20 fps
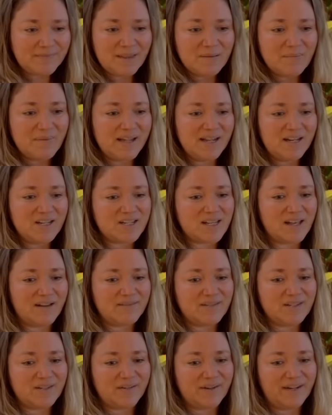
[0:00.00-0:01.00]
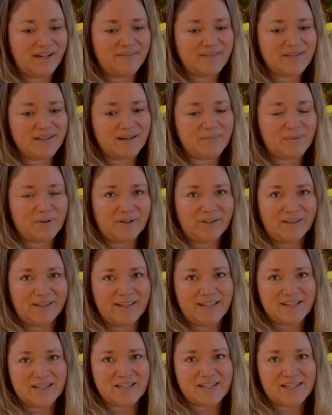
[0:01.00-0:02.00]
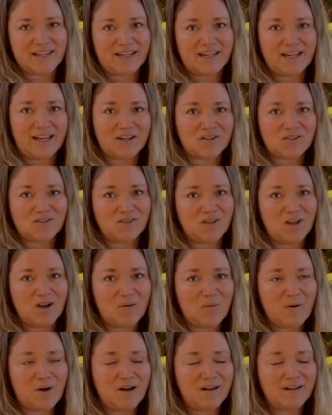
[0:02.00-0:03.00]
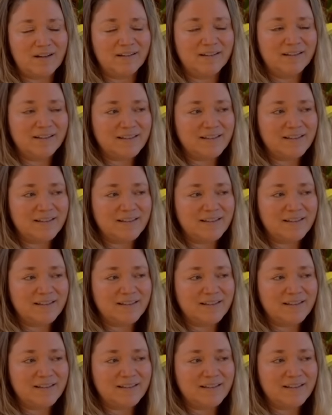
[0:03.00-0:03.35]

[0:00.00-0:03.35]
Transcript: but I just have to do it. I have to get up early and just take an extra long walk